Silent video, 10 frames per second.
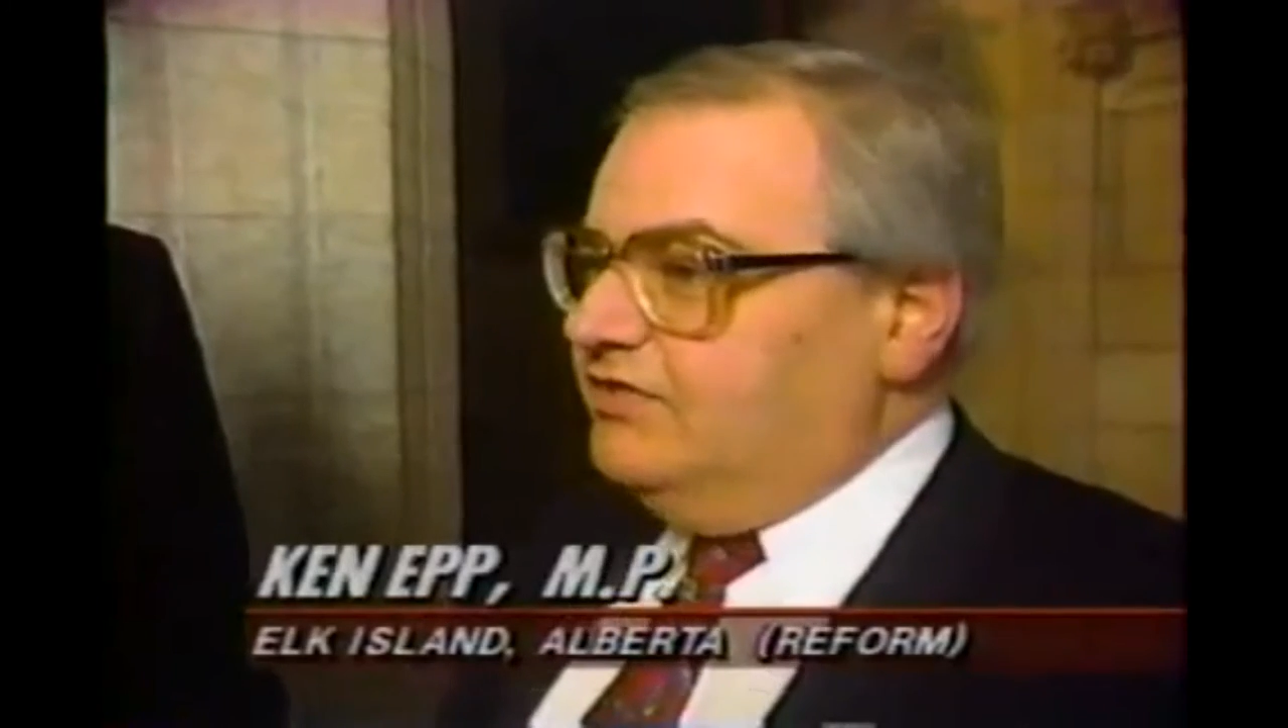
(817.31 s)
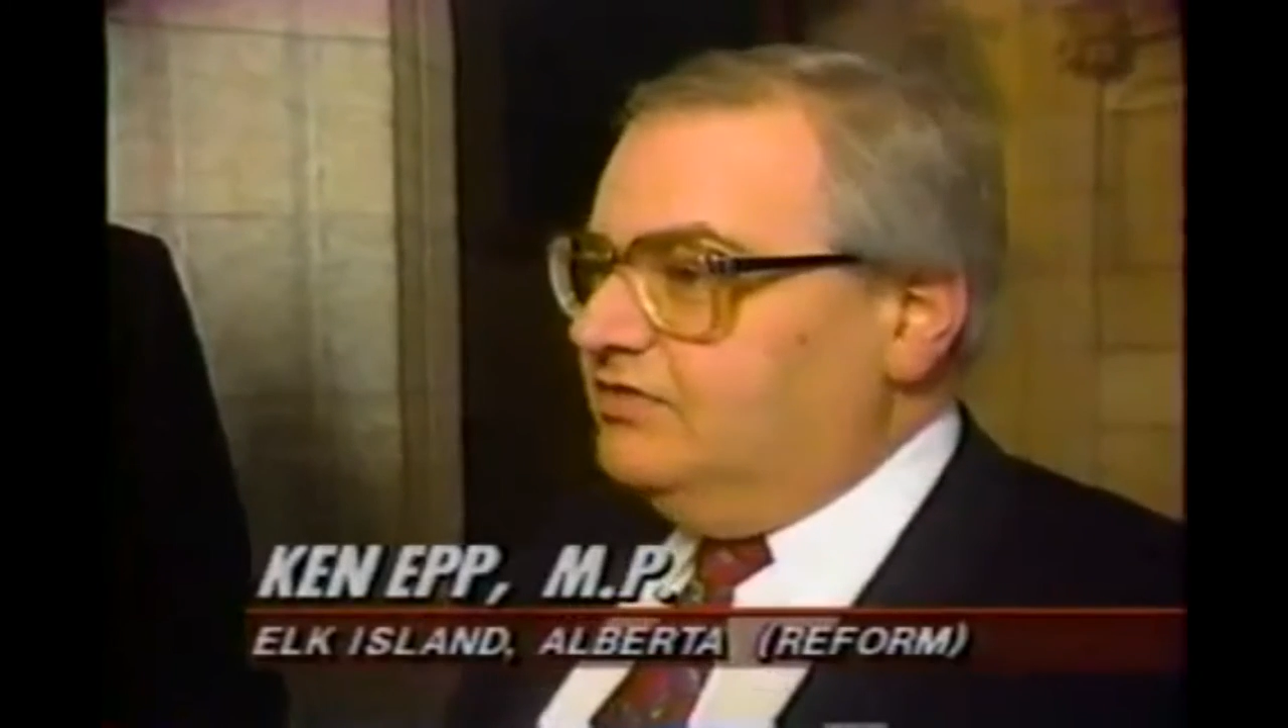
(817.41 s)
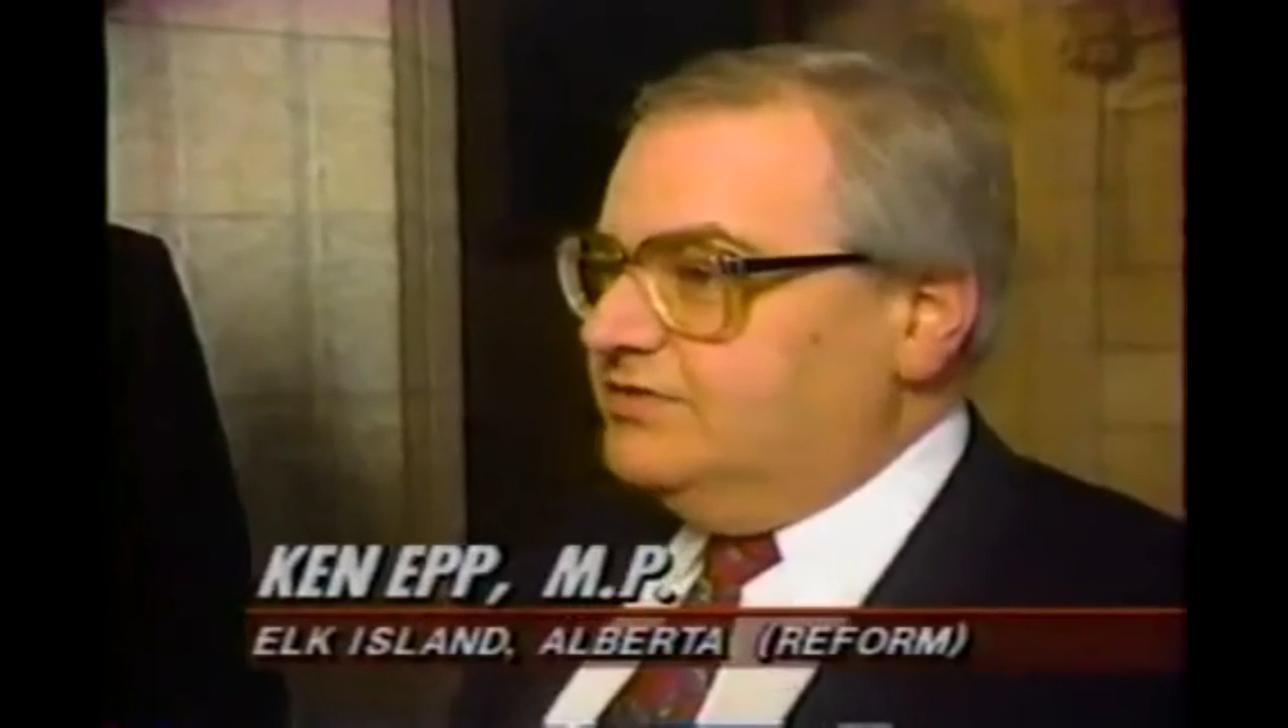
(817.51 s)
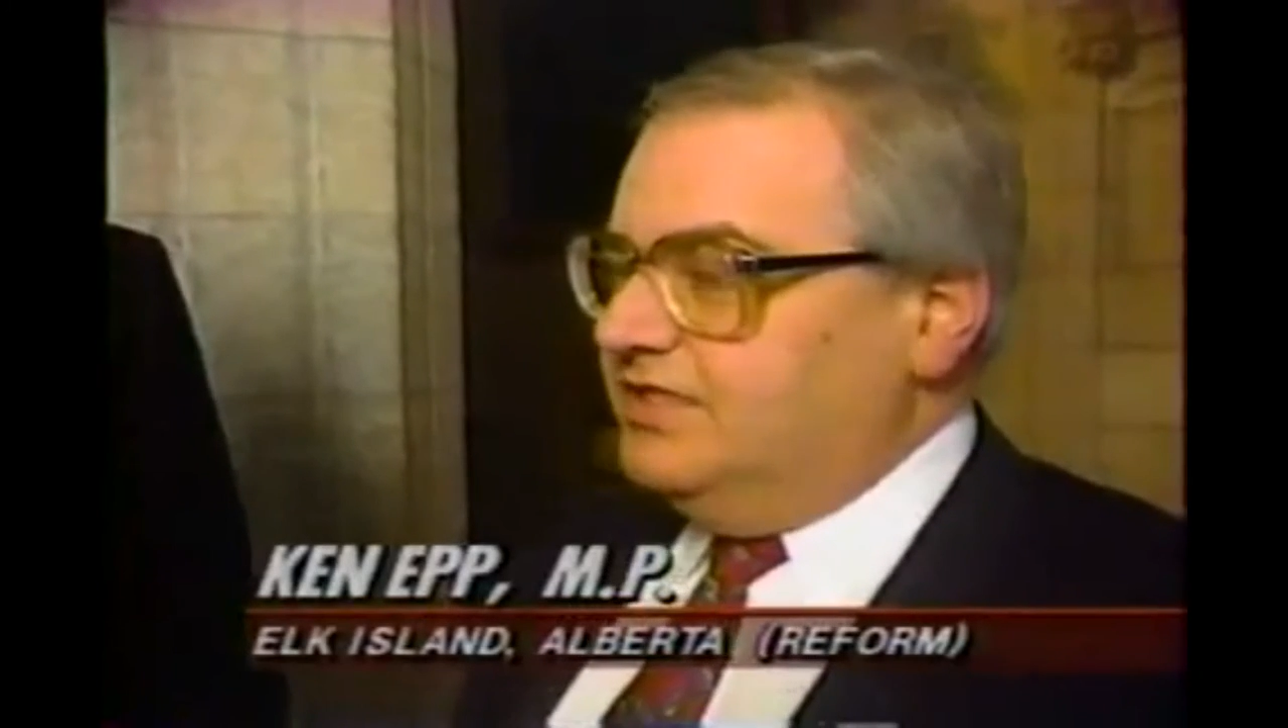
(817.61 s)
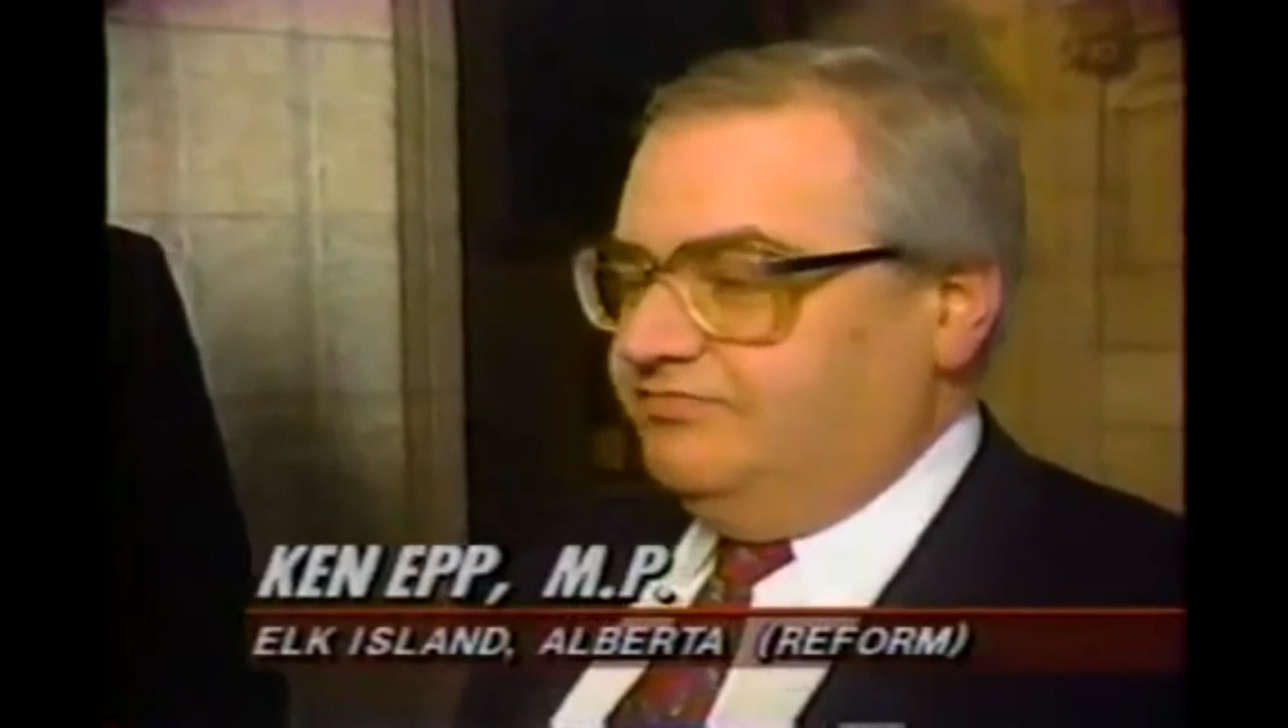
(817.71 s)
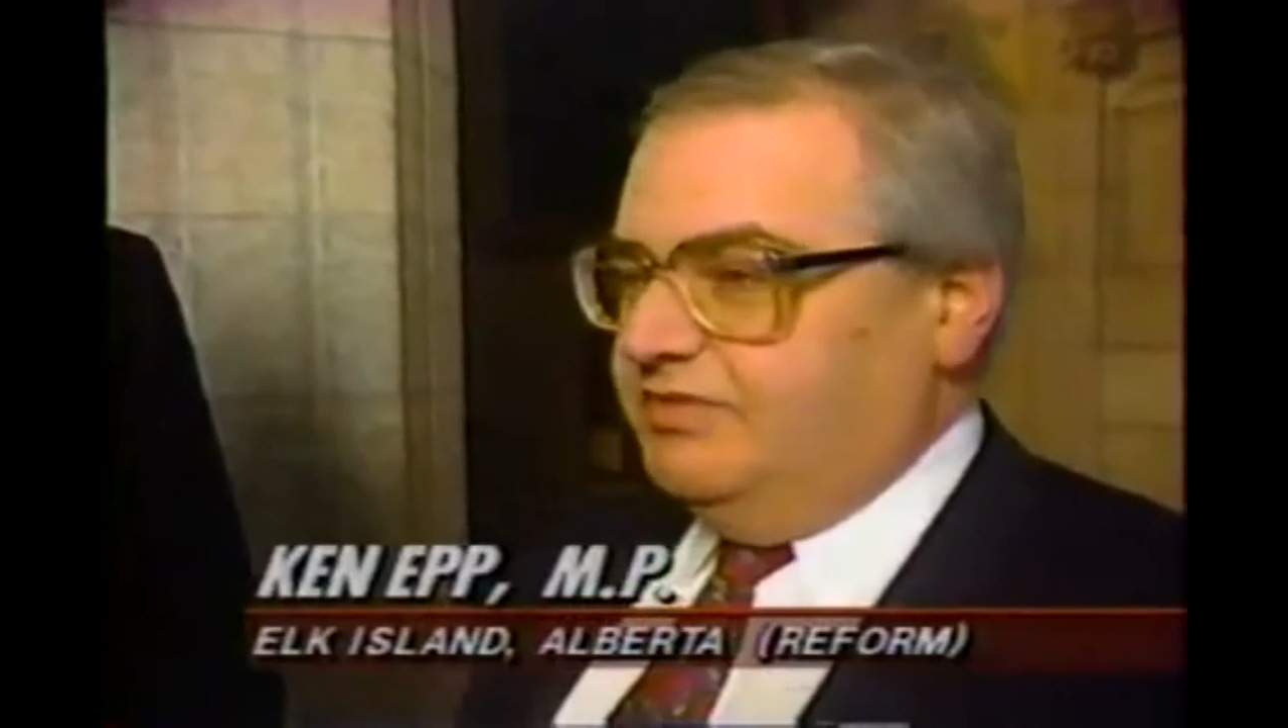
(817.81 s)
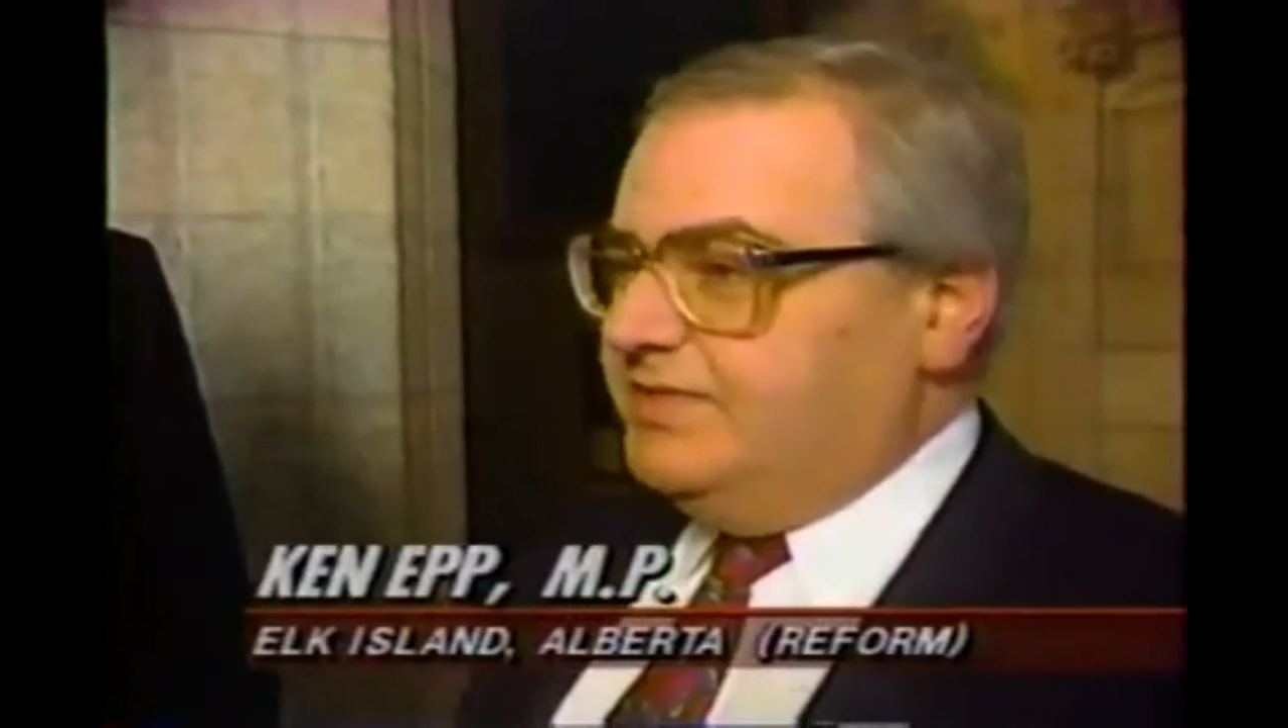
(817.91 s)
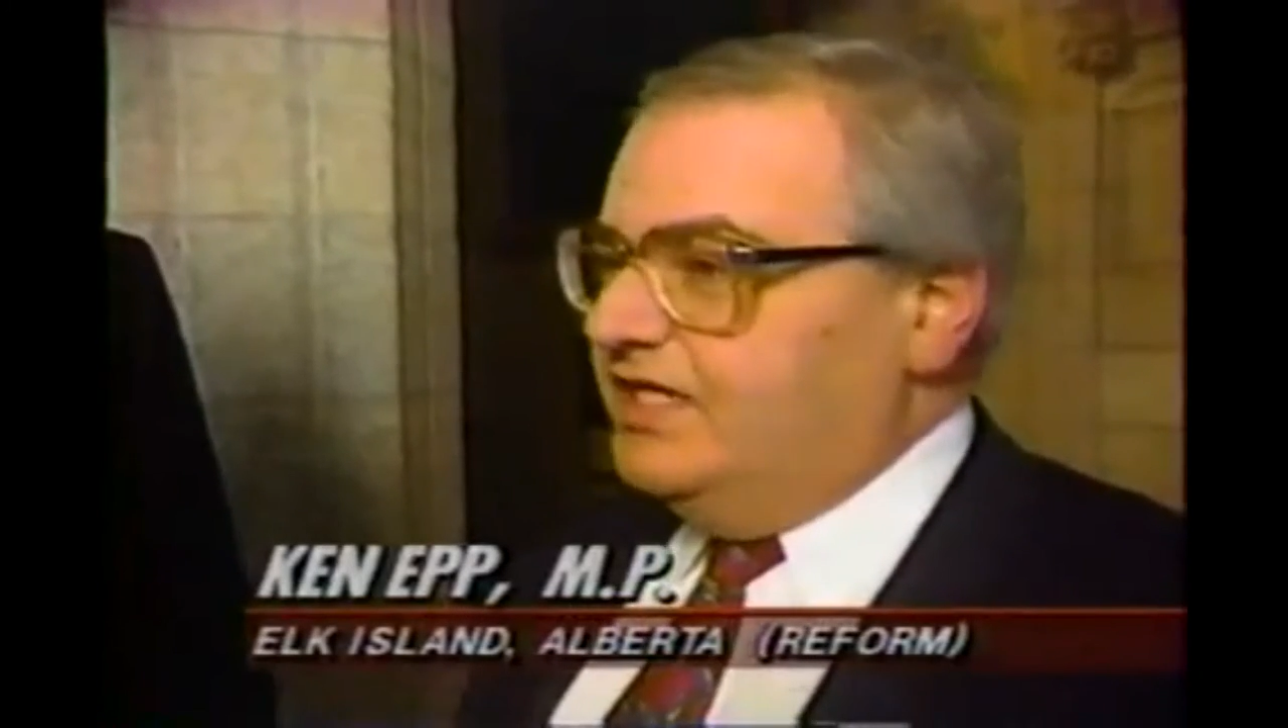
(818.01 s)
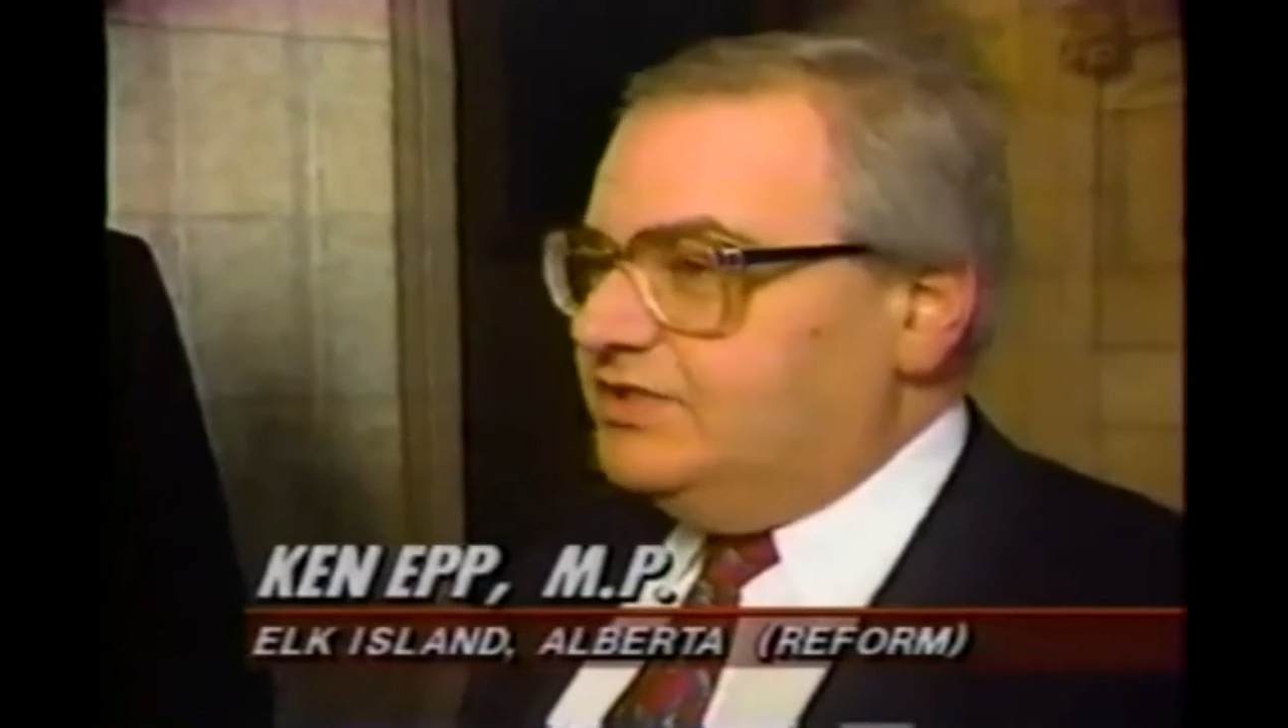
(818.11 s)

attacking